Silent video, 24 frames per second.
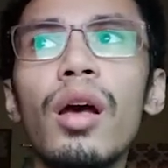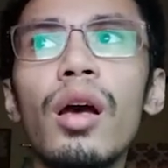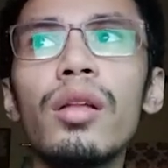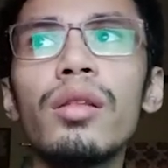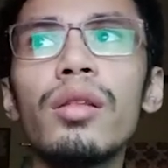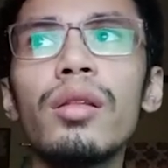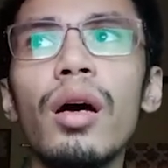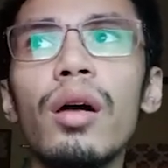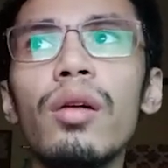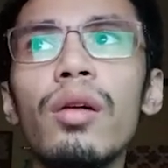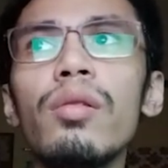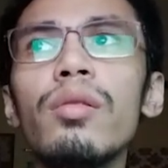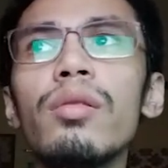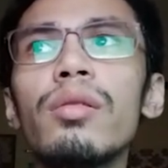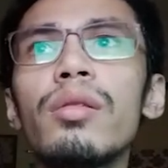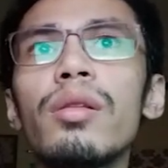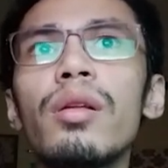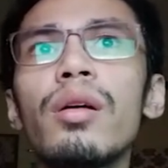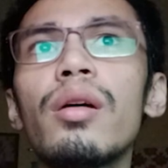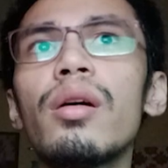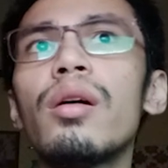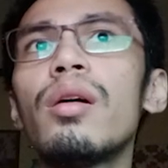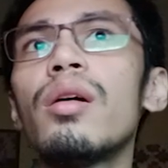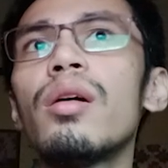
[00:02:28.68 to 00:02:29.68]
Now,
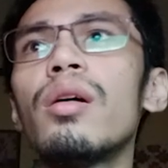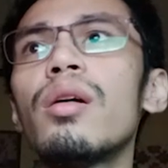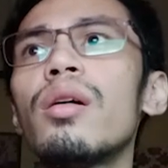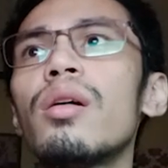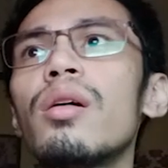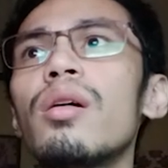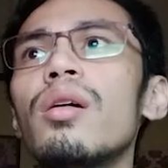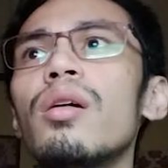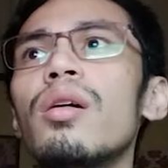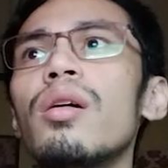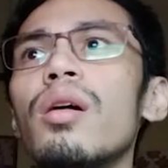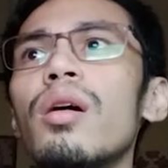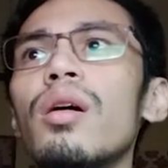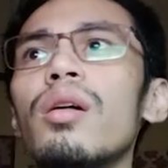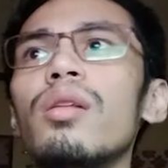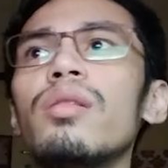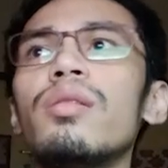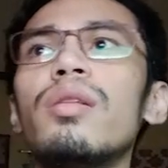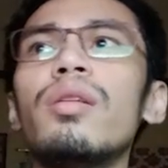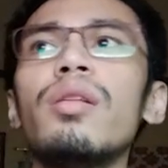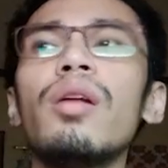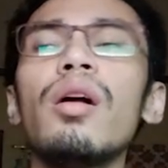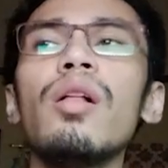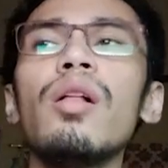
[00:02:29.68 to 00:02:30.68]

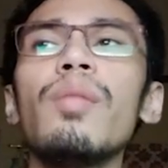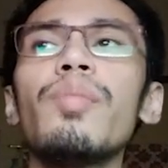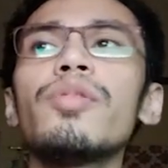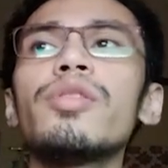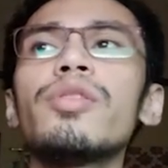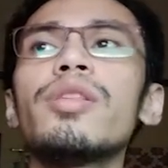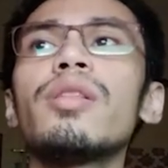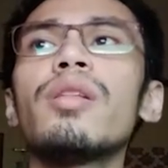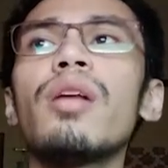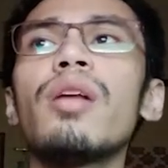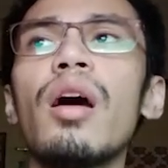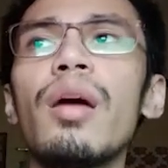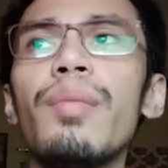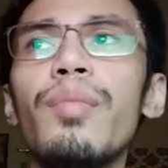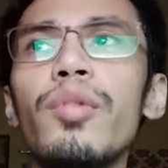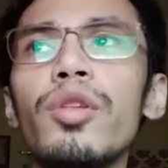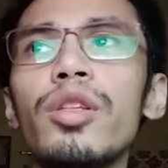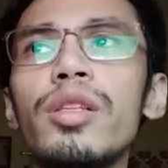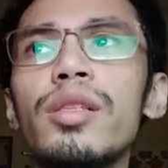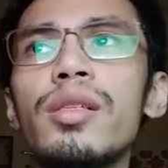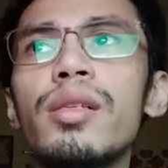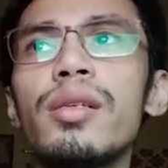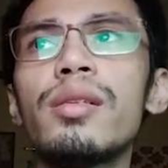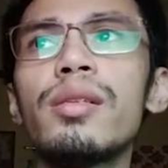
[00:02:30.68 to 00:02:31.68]
the null
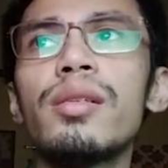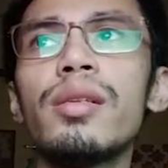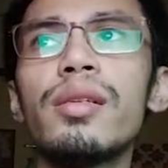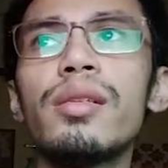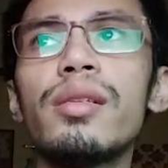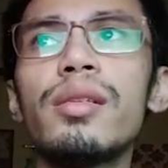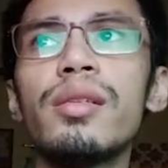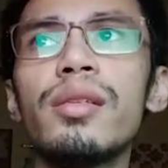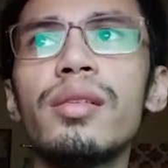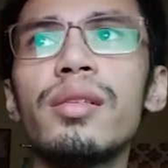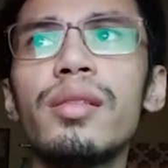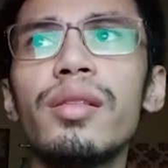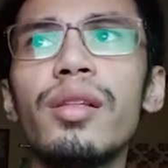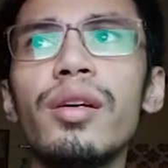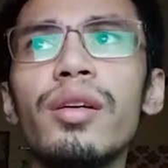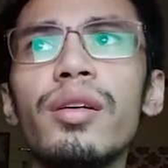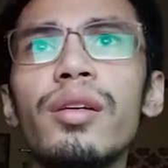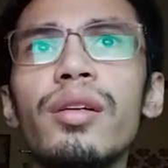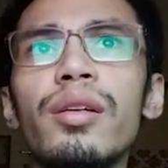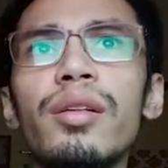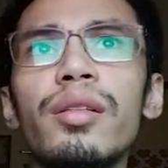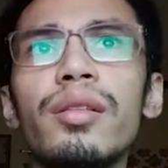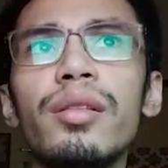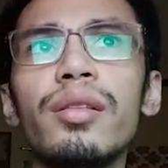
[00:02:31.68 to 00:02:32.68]
hypothesis is that
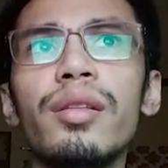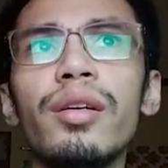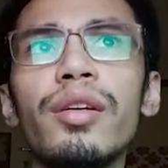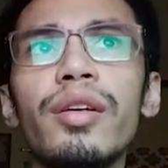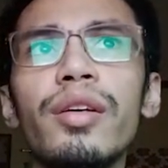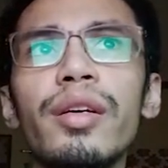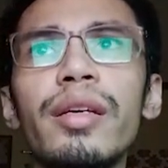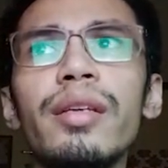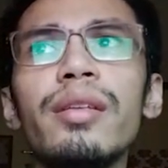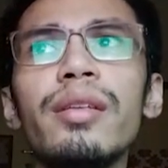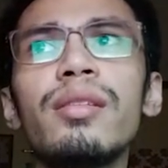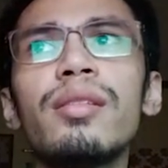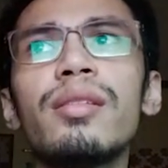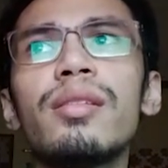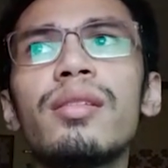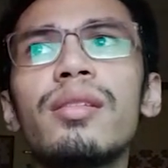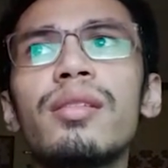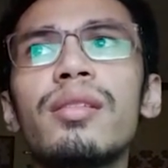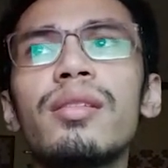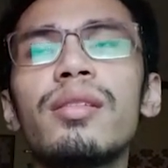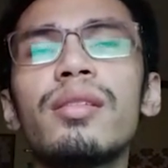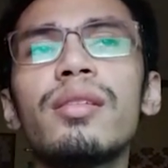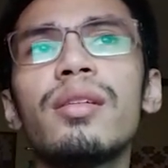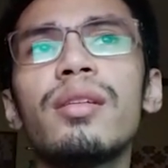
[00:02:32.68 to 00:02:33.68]
there
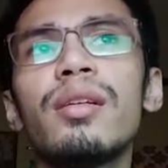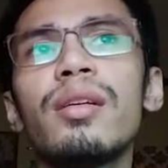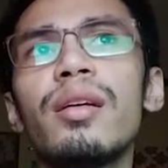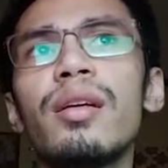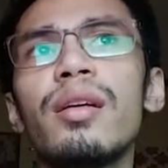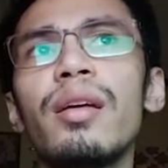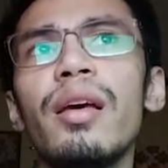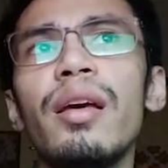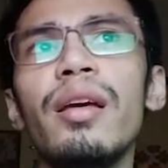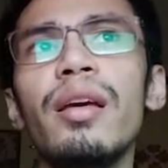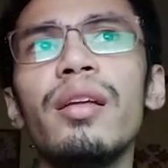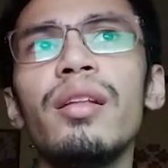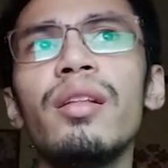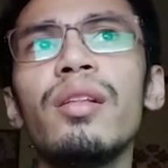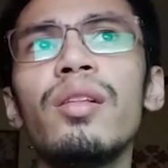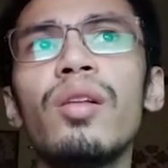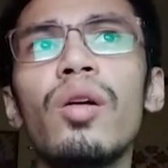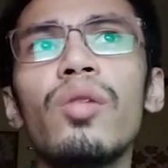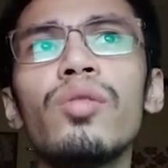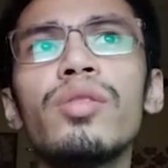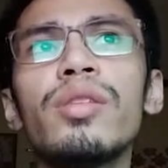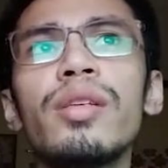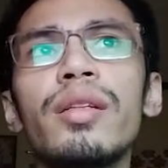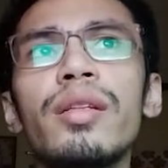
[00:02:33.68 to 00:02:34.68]
is
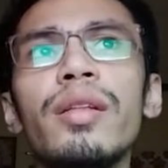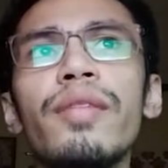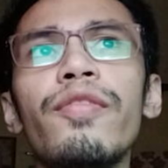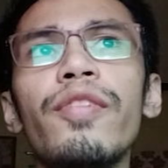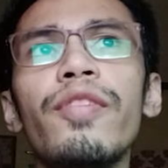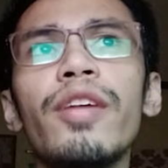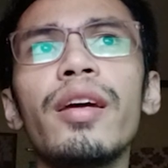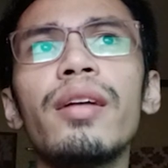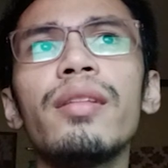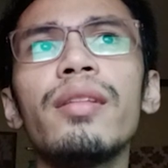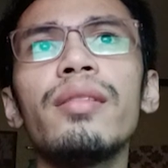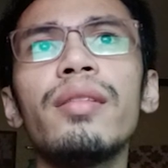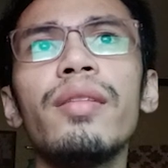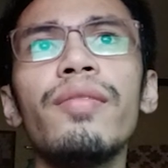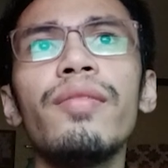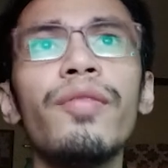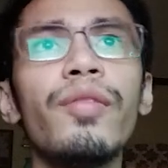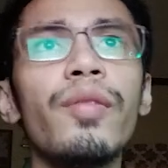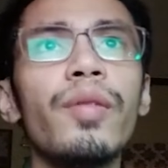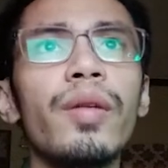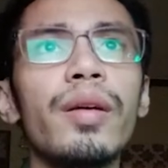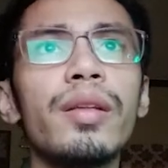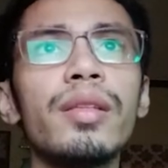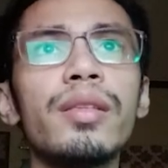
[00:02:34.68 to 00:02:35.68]
no significant
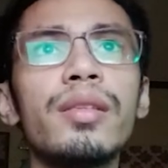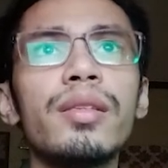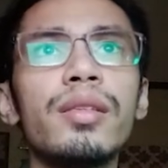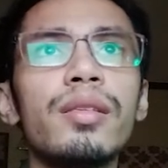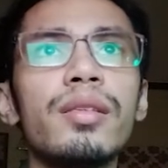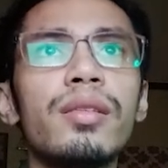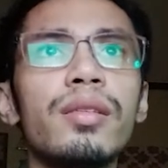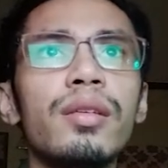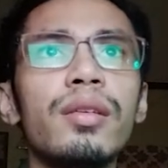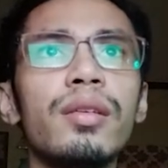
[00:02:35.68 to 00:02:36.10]
difference